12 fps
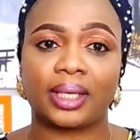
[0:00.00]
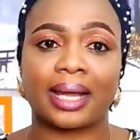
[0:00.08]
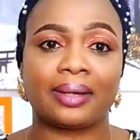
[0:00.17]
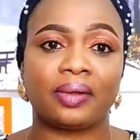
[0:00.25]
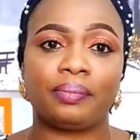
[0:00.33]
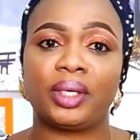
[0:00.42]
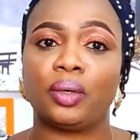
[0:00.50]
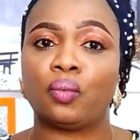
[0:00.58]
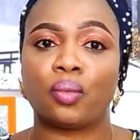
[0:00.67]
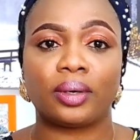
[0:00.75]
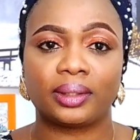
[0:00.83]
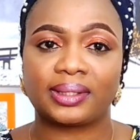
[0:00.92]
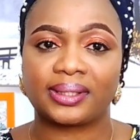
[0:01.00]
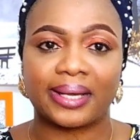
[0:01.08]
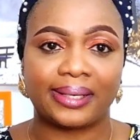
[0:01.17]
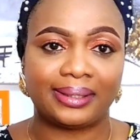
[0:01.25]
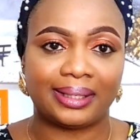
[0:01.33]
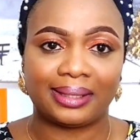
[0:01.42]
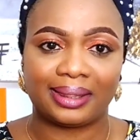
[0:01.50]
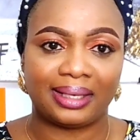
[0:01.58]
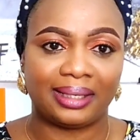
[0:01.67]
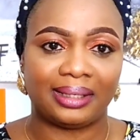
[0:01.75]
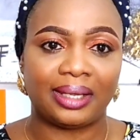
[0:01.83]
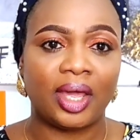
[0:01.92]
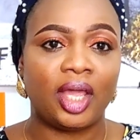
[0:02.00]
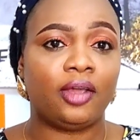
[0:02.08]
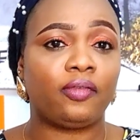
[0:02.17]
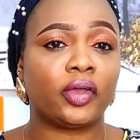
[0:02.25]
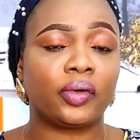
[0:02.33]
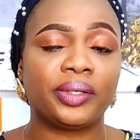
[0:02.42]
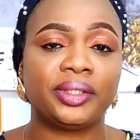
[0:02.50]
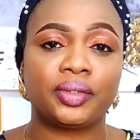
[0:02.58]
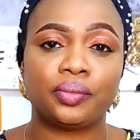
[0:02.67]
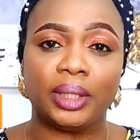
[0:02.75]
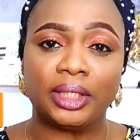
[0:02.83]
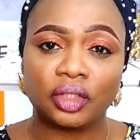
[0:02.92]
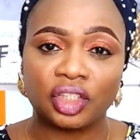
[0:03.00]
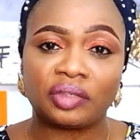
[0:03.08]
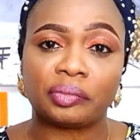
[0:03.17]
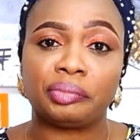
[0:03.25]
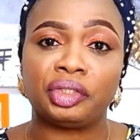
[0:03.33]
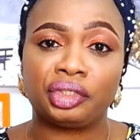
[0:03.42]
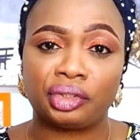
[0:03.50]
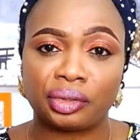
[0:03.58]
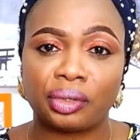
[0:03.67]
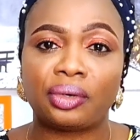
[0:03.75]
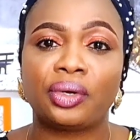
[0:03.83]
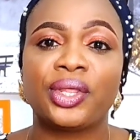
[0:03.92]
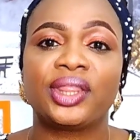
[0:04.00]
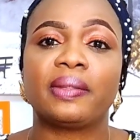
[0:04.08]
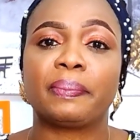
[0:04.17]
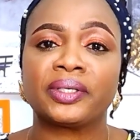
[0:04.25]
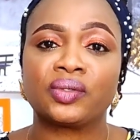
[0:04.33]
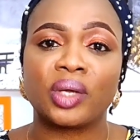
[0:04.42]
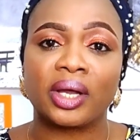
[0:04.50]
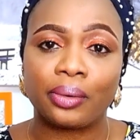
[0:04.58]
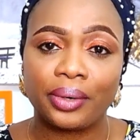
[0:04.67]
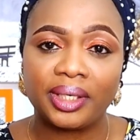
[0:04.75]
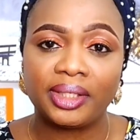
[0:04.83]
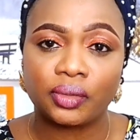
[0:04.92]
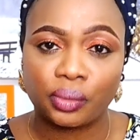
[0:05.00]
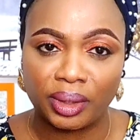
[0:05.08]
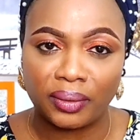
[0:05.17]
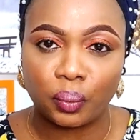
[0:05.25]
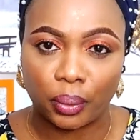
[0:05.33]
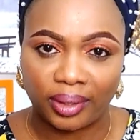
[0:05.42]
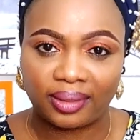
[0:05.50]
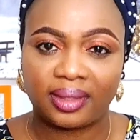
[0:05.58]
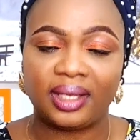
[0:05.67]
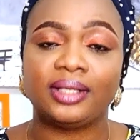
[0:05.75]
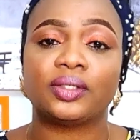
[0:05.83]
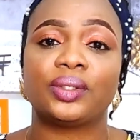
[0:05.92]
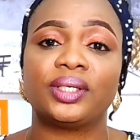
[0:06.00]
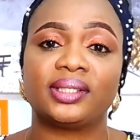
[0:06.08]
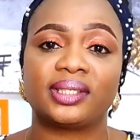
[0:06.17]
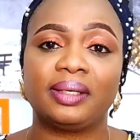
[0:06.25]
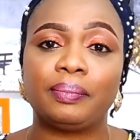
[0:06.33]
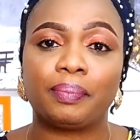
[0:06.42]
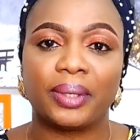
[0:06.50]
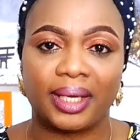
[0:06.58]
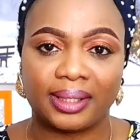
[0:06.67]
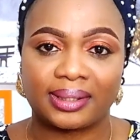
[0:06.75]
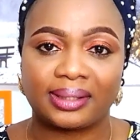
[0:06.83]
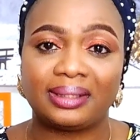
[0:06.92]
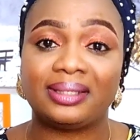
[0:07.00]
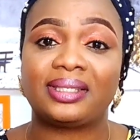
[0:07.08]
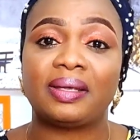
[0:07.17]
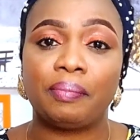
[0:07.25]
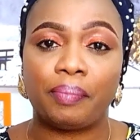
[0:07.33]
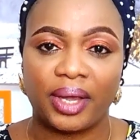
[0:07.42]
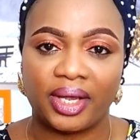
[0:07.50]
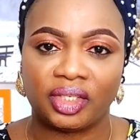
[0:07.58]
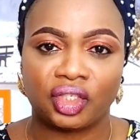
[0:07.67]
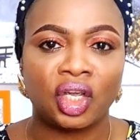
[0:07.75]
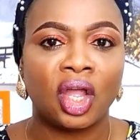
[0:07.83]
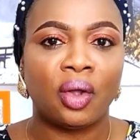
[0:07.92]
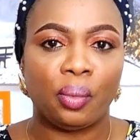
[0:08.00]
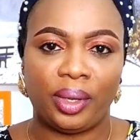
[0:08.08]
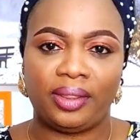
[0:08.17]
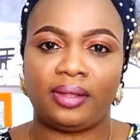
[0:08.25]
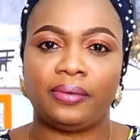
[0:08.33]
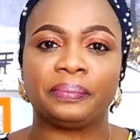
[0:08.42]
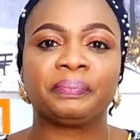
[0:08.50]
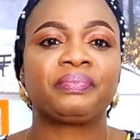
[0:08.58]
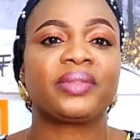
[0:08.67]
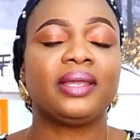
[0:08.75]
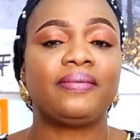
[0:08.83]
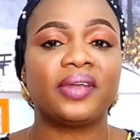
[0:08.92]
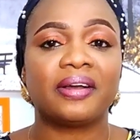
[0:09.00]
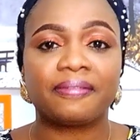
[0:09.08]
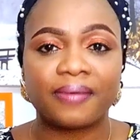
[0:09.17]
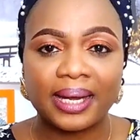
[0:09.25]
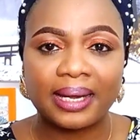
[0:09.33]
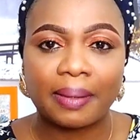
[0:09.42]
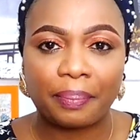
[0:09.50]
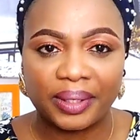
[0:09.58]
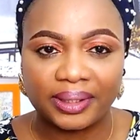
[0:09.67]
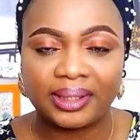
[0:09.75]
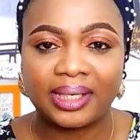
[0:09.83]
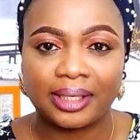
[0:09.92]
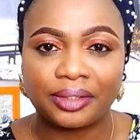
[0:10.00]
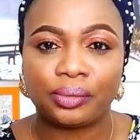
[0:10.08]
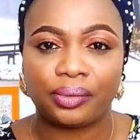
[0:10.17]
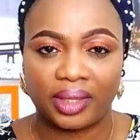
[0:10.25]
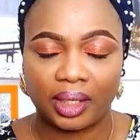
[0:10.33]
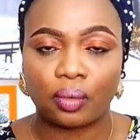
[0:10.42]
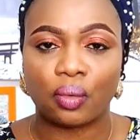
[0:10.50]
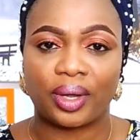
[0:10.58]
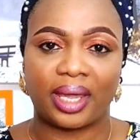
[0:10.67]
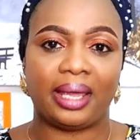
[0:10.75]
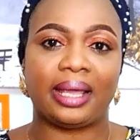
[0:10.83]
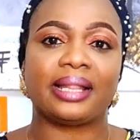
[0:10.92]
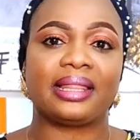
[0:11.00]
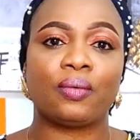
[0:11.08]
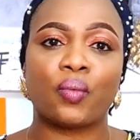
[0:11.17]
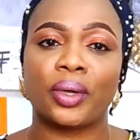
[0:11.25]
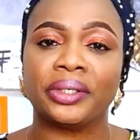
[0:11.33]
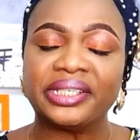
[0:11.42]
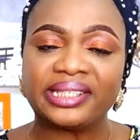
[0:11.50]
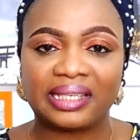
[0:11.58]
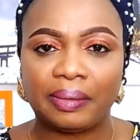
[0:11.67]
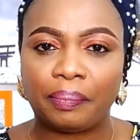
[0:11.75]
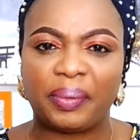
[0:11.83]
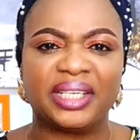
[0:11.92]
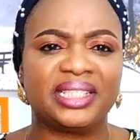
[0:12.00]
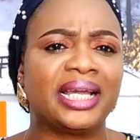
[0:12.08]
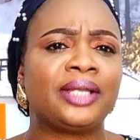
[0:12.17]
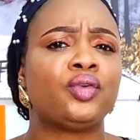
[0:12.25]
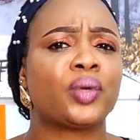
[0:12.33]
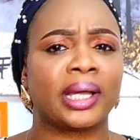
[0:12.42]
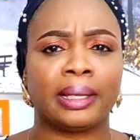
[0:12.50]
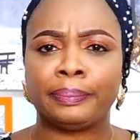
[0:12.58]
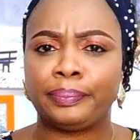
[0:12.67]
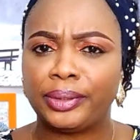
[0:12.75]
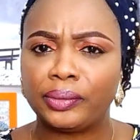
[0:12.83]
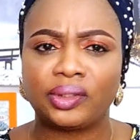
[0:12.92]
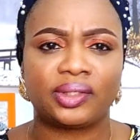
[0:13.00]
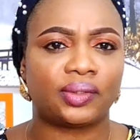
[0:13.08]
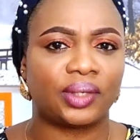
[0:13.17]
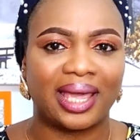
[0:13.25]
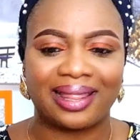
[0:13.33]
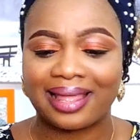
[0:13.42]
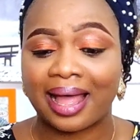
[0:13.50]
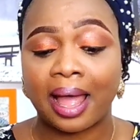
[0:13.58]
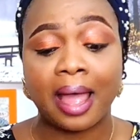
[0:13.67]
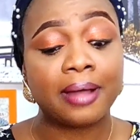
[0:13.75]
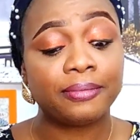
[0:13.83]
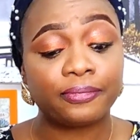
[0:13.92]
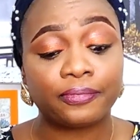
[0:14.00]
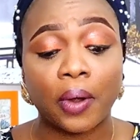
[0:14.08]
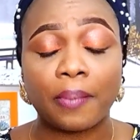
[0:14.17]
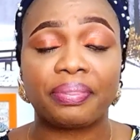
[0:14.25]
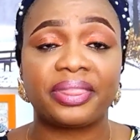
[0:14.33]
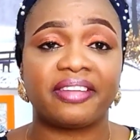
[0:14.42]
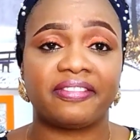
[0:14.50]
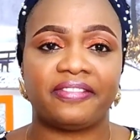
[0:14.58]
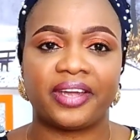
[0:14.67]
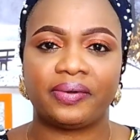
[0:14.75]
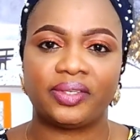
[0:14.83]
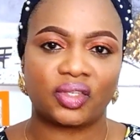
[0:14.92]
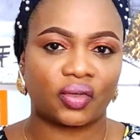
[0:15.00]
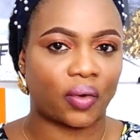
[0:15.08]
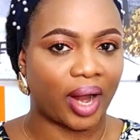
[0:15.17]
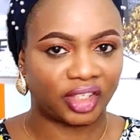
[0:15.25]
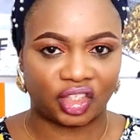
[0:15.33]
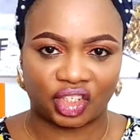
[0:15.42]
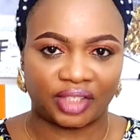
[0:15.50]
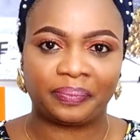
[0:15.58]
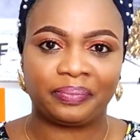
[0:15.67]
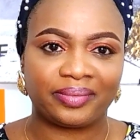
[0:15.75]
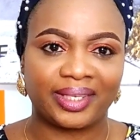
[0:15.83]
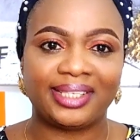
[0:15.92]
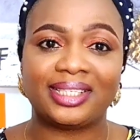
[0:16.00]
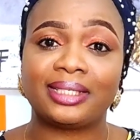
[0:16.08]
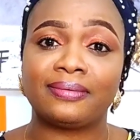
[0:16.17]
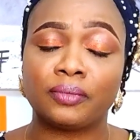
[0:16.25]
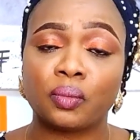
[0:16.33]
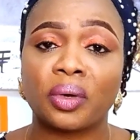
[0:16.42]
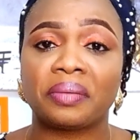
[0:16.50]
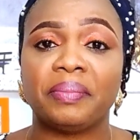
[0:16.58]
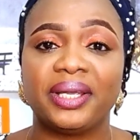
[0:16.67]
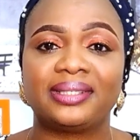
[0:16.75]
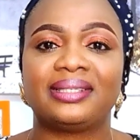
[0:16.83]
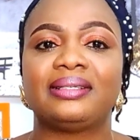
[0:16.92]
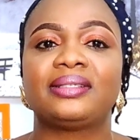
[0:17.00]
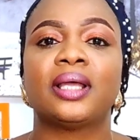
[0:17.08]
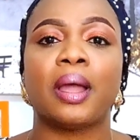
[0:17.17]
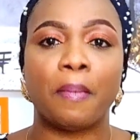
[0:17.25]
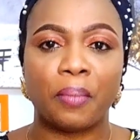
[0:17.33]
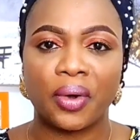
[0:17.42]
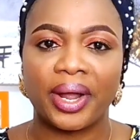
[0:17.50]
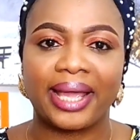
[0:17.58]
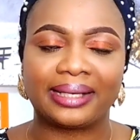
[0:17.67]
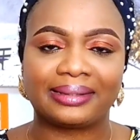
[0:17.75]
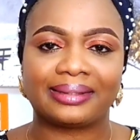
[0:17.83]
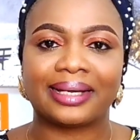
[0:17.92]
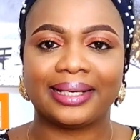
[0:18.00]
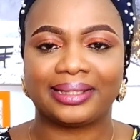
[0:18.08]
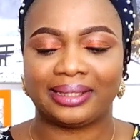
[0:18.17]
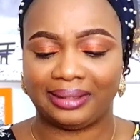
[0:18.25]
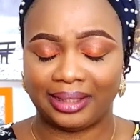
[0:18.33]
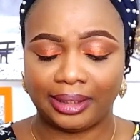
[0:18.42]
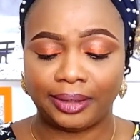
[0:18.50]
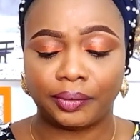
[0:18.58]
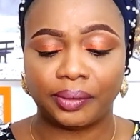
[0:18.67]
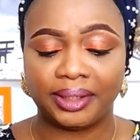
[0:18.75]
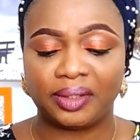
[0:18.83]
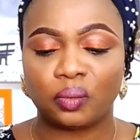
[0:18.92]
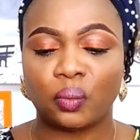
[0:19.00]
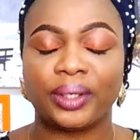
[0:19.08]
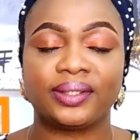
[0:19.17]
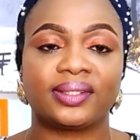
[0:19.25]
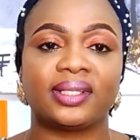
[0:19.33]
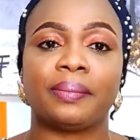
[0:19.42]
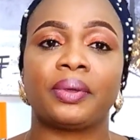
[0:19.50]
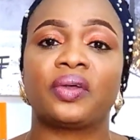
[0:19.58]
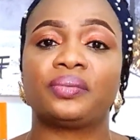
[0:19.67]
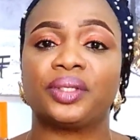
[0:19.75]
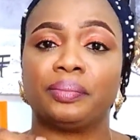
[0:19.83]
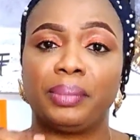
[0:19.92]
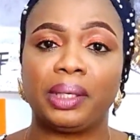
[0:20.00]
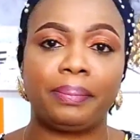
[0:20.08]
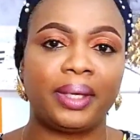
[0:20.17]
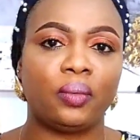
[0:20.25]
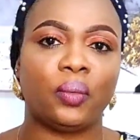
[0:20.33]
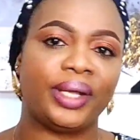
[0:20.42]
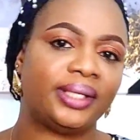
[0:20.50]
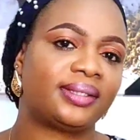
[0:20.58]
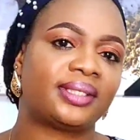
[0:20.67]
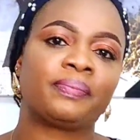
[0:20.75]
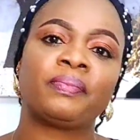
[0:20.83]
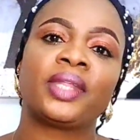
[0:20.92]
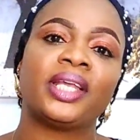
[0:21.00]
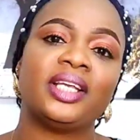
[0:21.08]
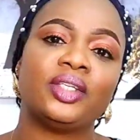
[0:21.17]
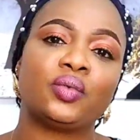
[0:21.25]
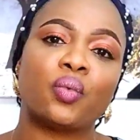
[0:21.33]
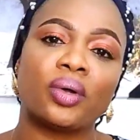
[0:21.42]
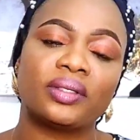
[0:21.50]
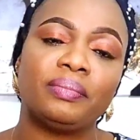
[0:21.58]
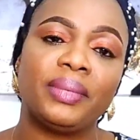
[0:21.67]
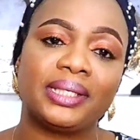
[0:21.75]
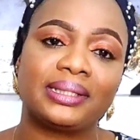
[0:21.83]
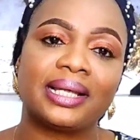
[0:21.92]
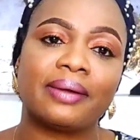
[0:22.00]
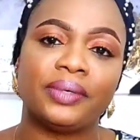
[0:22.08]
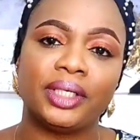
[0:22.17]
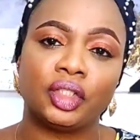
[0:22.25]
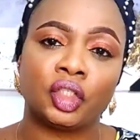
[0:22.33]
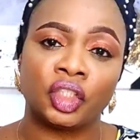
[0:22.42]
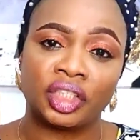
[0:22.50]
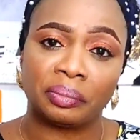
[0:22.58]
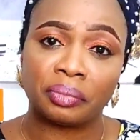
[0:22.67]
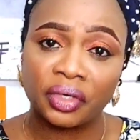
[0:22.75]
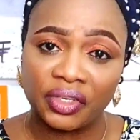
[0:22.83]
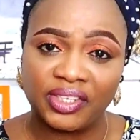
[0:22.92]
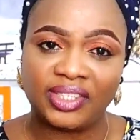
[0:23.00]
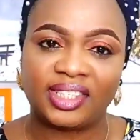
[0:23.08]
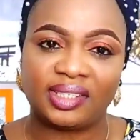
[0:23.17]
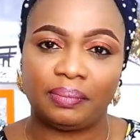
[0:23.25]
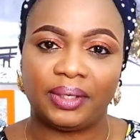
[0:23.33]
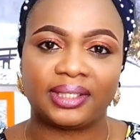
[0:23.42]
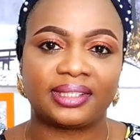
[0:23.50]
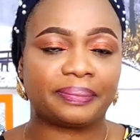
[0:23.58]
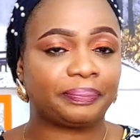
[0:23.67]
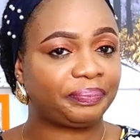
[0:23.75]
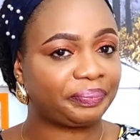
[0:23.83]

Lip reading: cannot be a one-sided thing. If you're going into a relationship, be sure the person you are going into it with is on the same pace, the same page with you. If you find that person that you think, okay, I think we're on the same page, then you can build together from the very scratch. It is even what makes it more exciting. The little wins that become the big wins is what makes that relationship more intimate